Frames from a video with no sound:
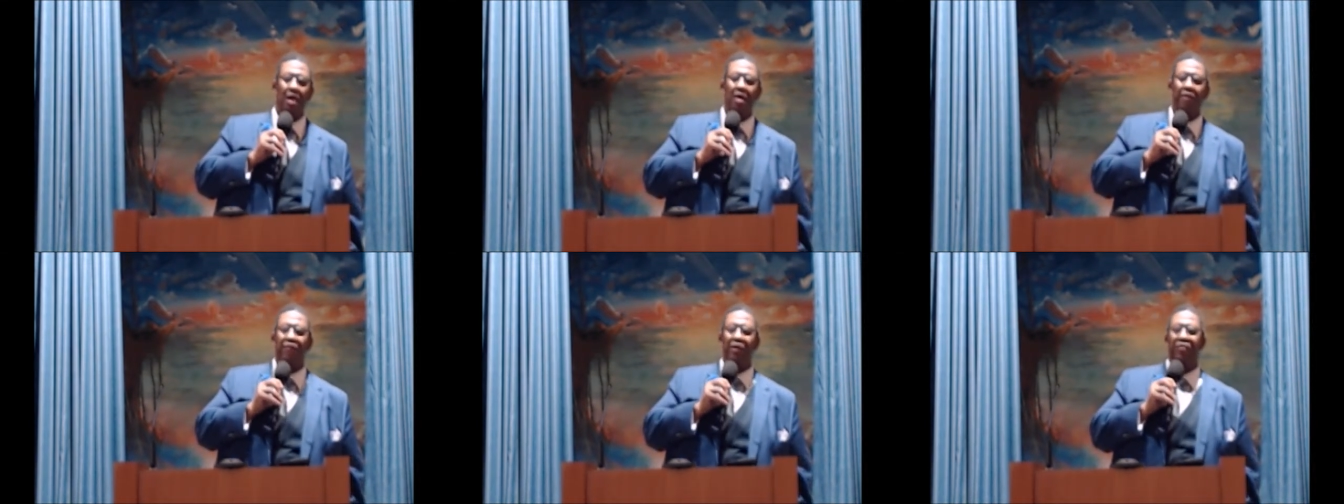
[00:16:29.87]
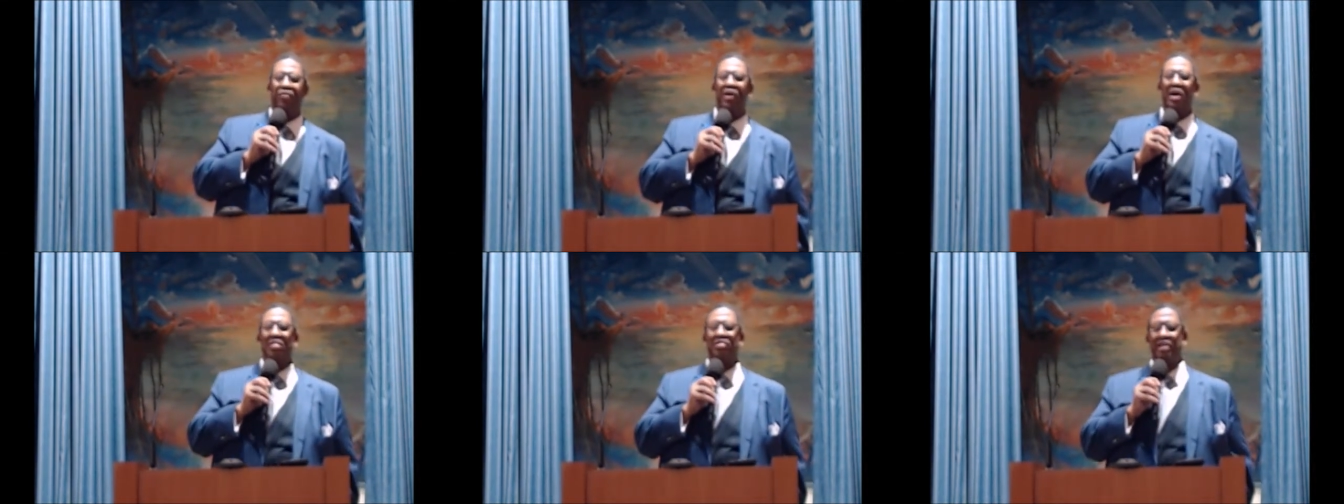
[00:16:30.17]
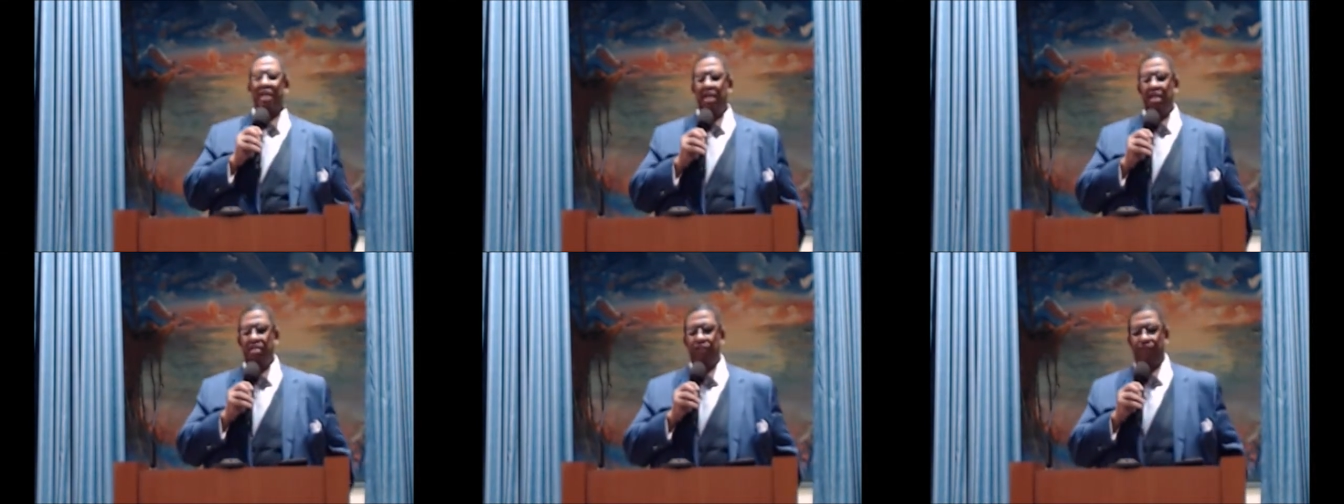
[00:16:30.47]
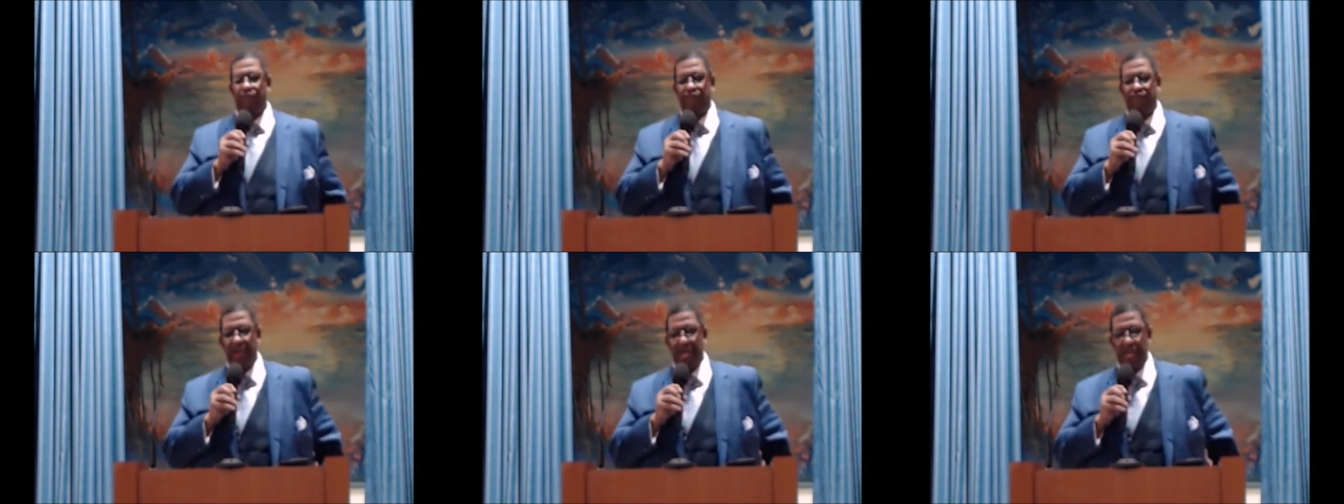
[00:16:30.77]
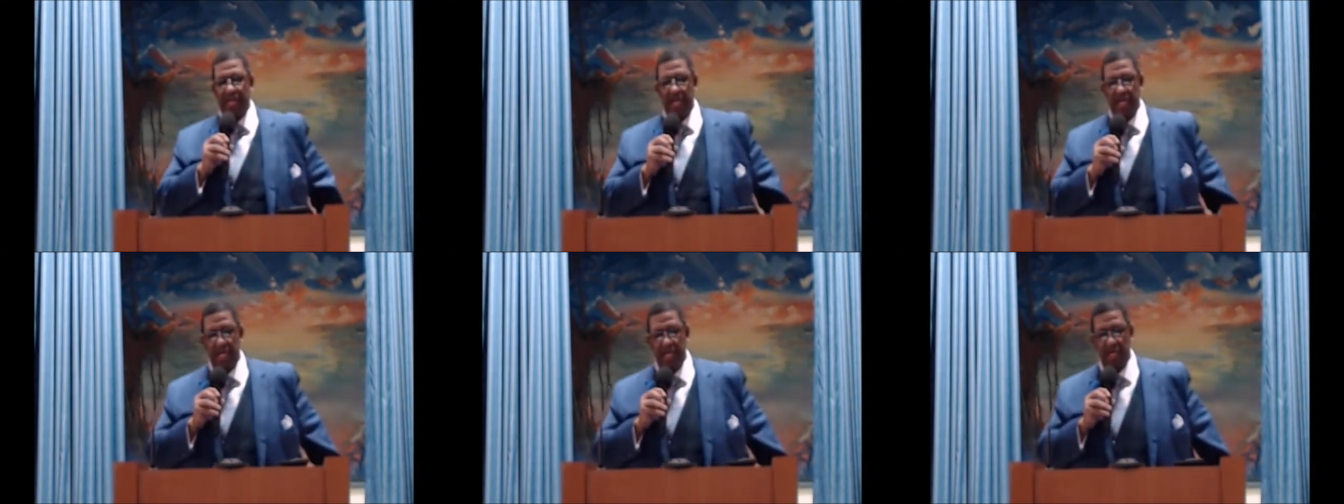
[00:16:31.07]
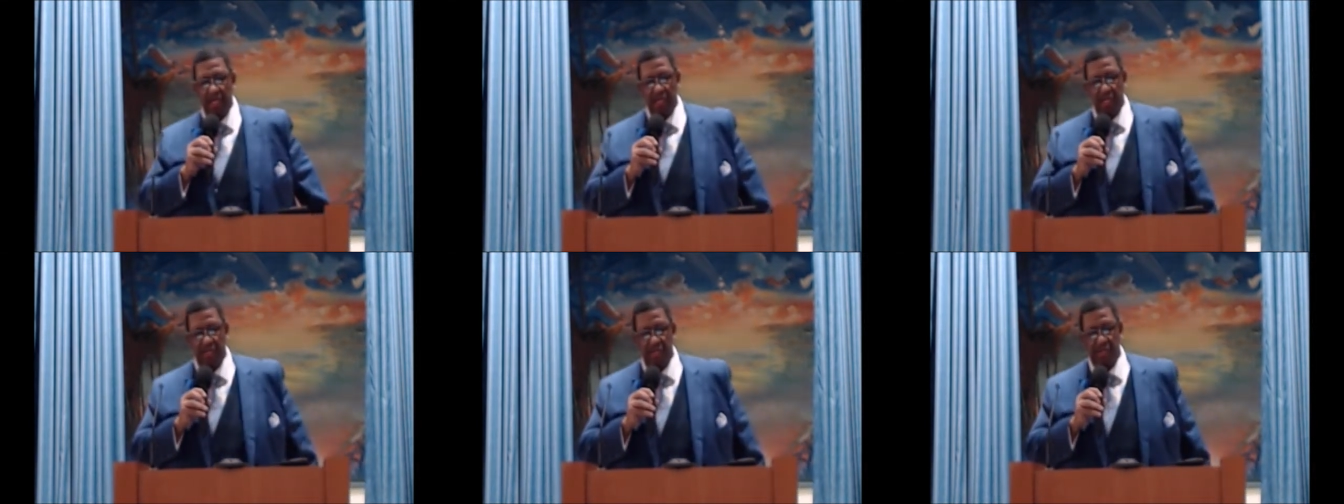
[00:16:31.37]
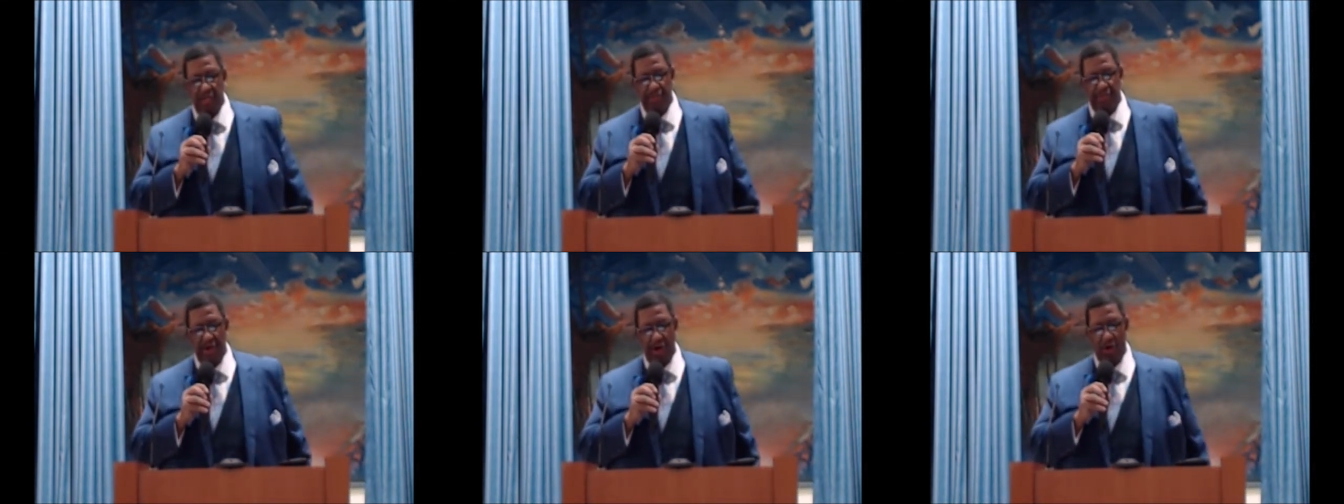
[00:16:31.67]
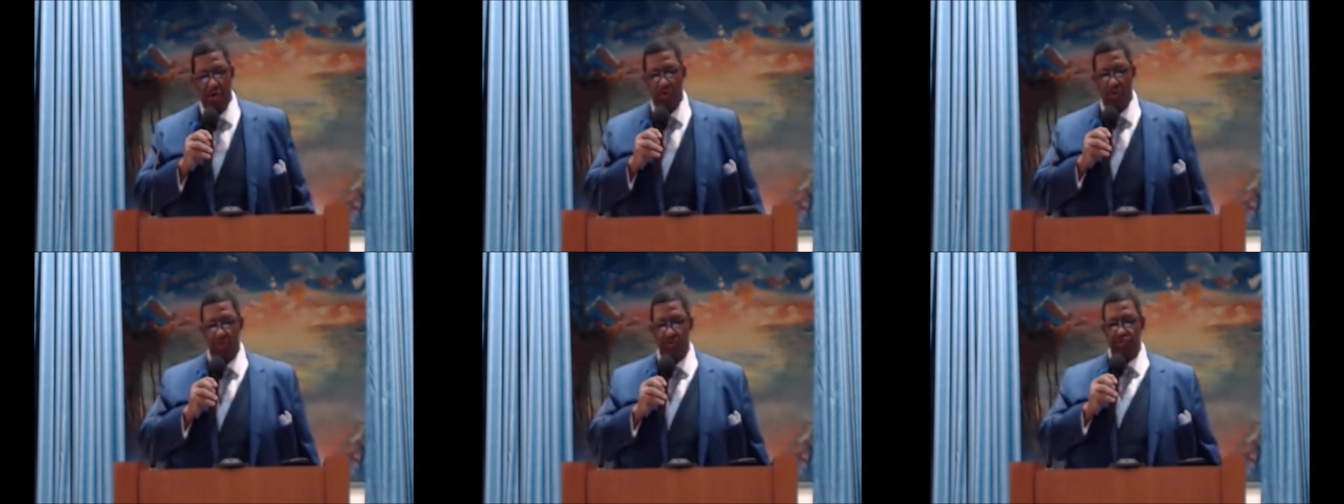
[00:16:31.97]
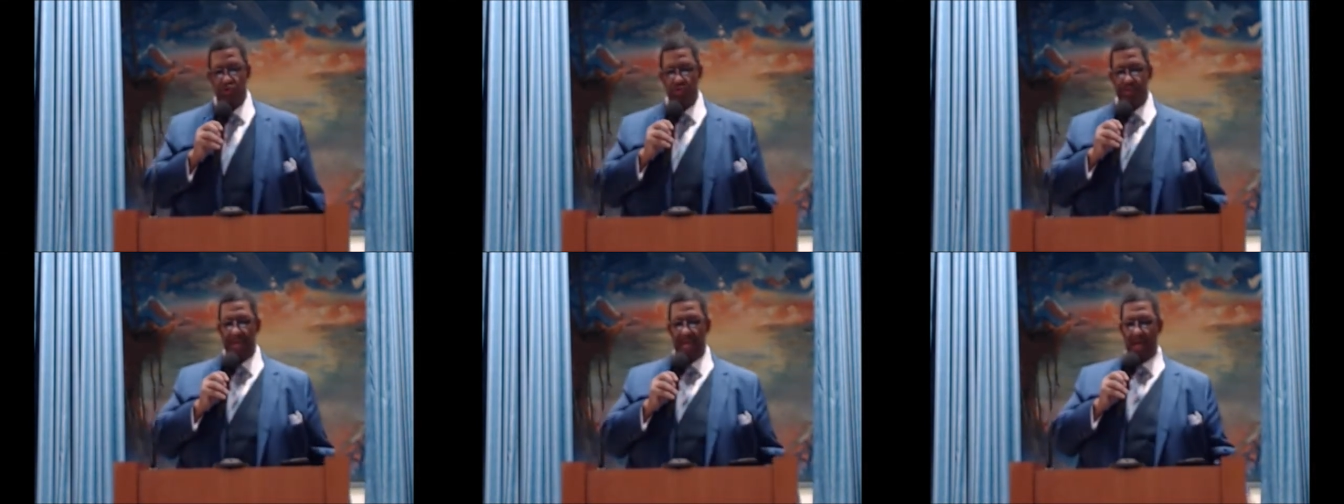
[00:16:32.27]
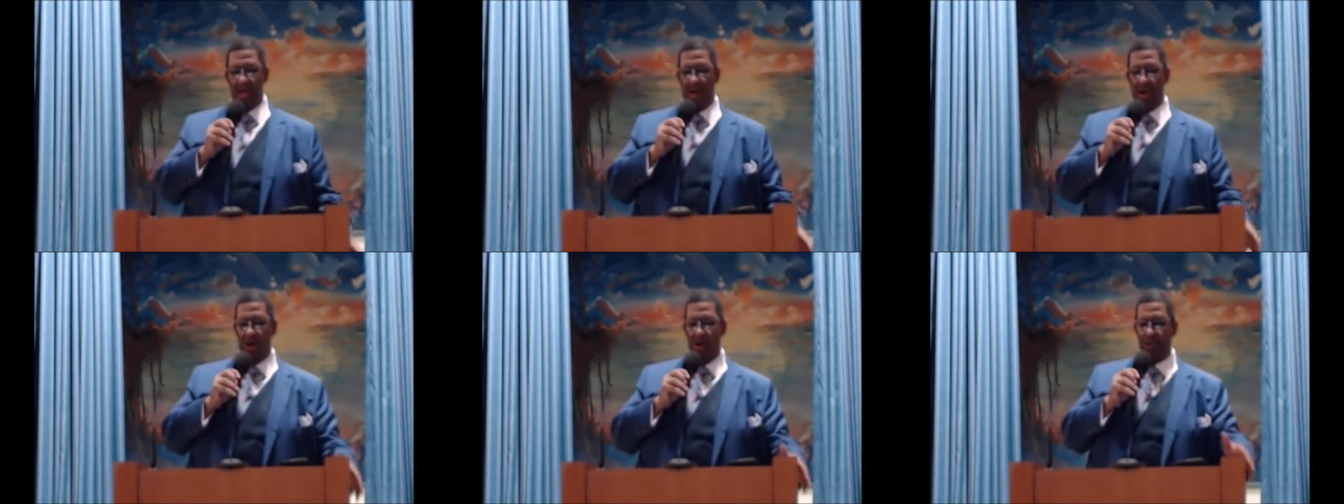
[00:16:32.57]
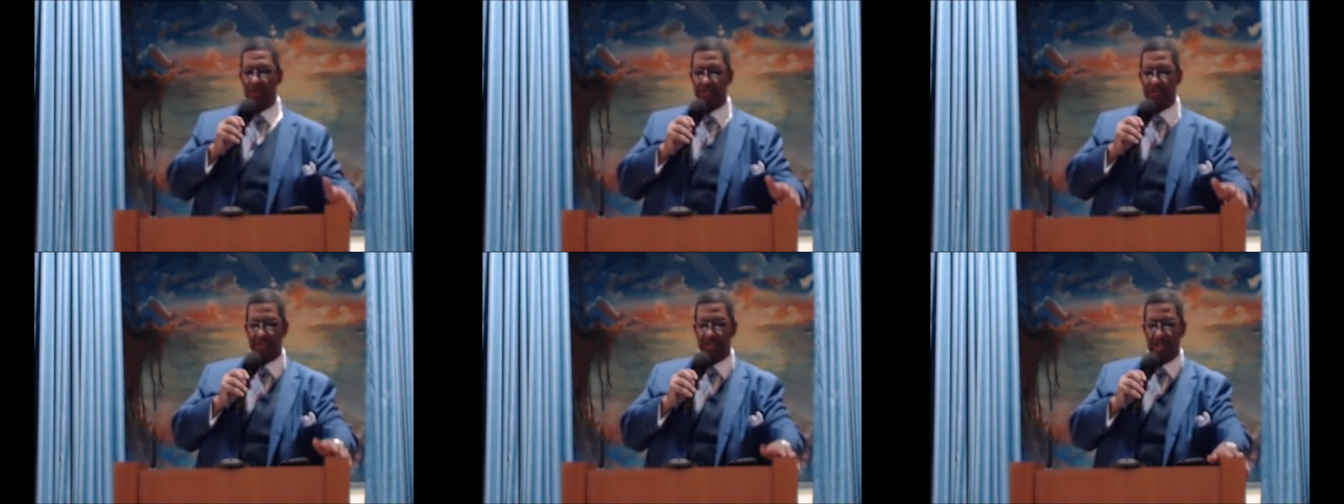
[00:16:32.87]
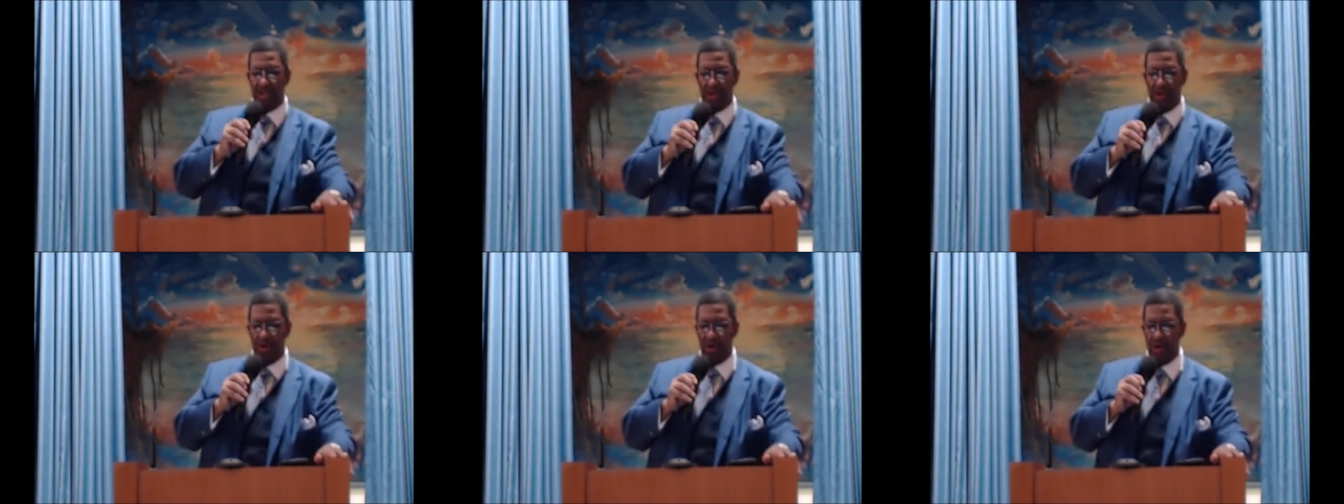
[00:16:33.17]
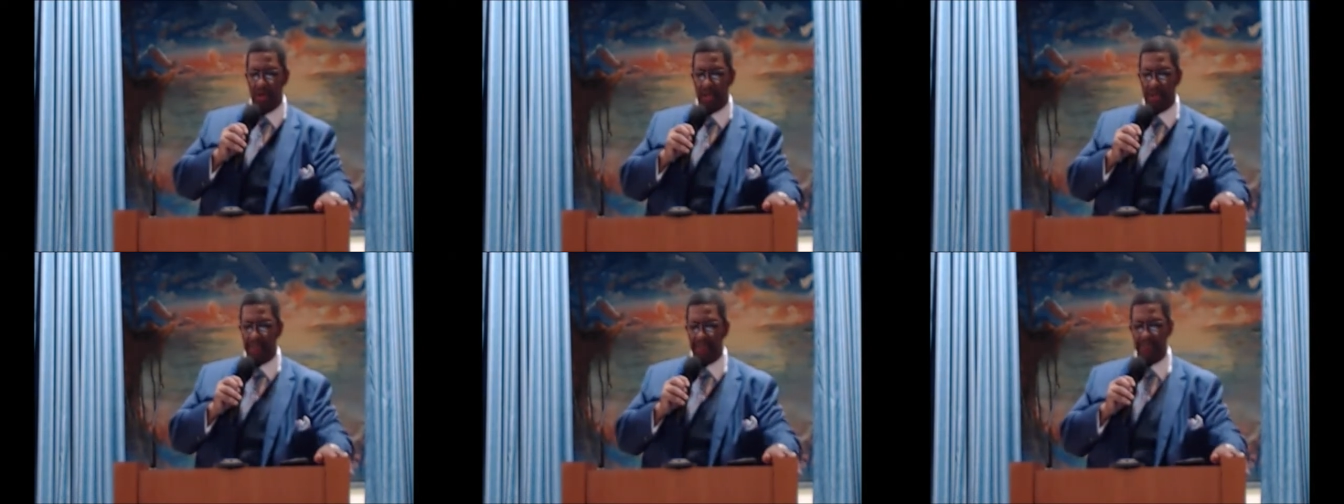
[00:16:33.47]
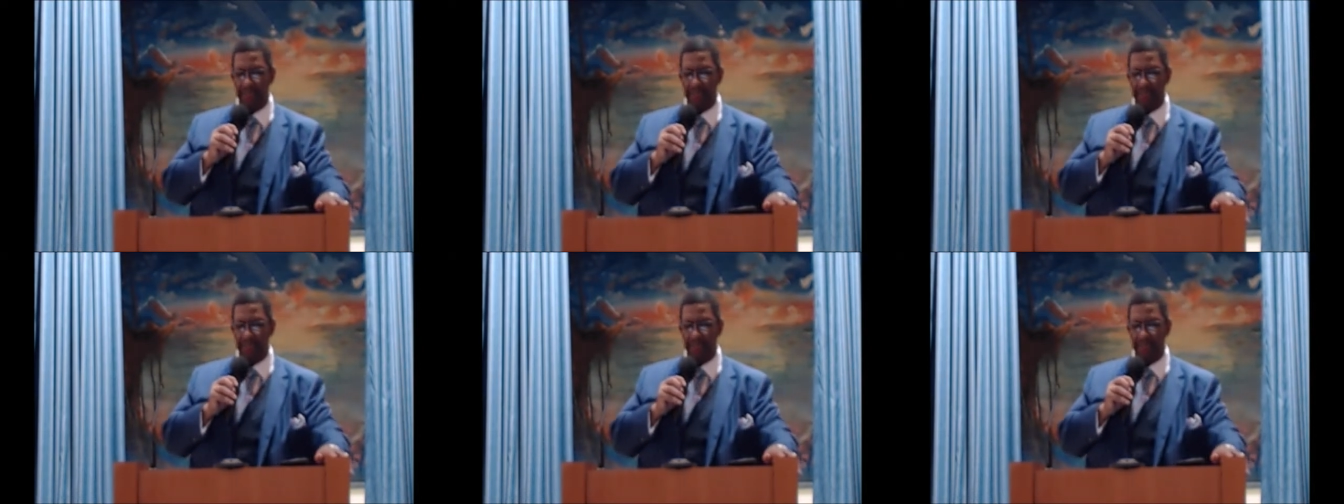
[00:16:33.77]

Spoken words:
for this is fitting to those who belong to the Lord.